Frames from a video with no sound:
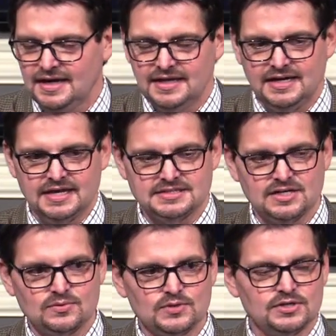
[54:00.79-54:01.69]
And as
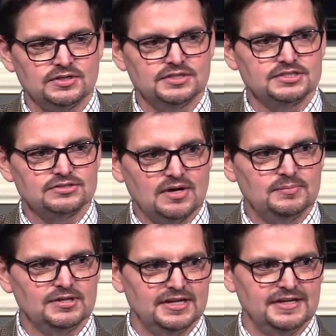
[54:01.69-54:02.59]
our world is
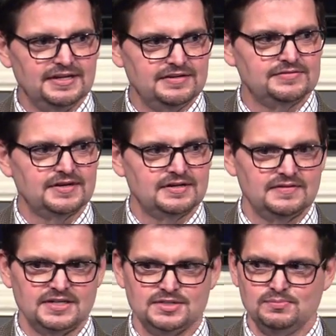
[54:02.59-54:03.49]
crumbling in front
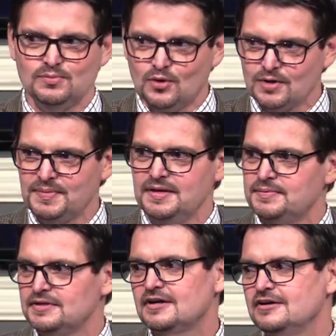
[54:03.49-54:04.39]
of us, more
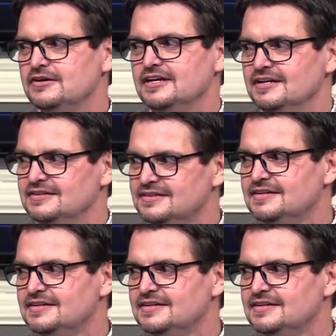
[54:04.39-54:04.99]
people are hurting.